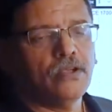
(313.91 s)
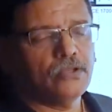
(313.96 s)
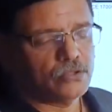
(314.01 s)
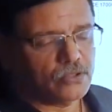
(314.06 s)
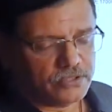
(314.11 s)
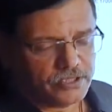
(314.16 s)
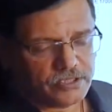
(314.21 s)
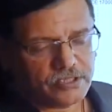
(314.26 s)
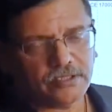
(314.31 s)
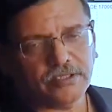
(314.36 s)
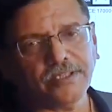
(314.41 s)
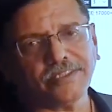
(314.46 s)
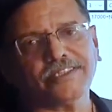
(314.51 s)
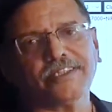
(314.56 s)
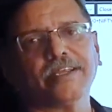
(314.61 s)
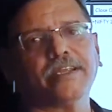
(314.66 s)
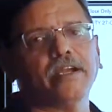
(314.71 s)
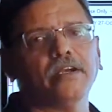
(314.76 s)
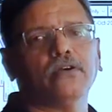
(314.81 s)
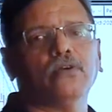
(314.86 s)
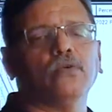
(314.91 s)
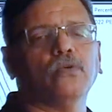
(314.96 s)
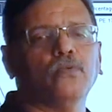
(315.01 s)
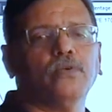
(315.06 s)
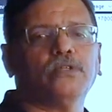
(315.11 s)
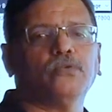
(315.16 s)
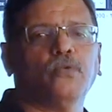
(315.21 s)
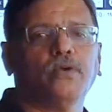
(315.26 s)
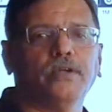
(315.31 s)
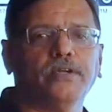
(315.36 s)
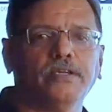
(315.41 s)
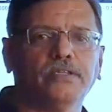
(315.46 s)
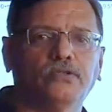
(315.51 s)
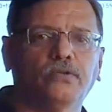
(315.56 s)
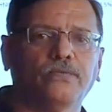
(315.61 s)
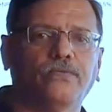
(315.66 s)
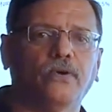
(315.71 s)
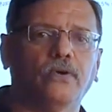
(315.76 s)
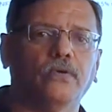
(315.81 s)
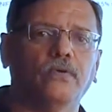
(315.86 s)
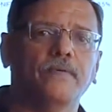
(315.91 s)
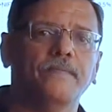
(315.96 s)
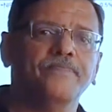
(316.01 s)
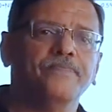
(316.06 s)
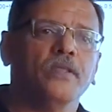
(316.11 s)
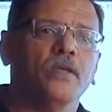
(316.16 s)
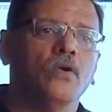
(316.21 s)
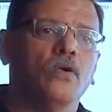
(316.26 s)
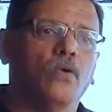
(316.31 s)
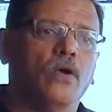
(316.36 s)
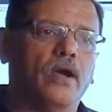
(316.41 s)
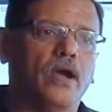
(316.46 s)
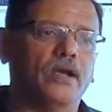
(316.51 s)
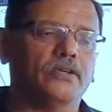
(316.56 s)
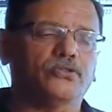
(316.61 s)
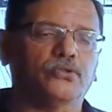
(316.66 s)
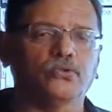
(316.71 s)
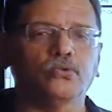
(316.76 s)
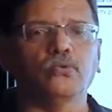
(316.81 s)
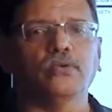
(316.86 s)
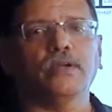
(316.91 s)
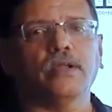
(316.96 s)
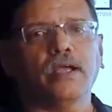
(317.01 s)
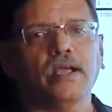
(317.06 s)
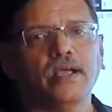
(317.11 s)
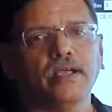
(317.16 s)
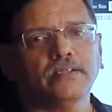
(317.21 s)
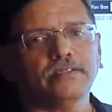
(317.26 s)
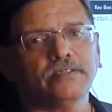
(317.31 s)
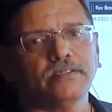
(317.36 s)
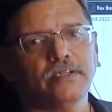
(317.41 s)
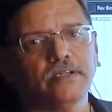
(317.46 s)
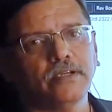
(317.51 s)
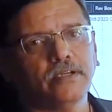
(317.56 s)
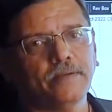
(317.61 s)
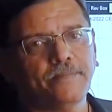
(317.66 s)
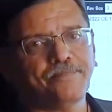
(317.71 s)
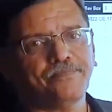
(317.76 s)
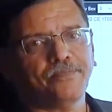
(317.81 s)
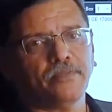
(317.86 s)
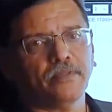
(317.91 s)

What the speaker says: So this is the second rule which one needs to follow. As soon as the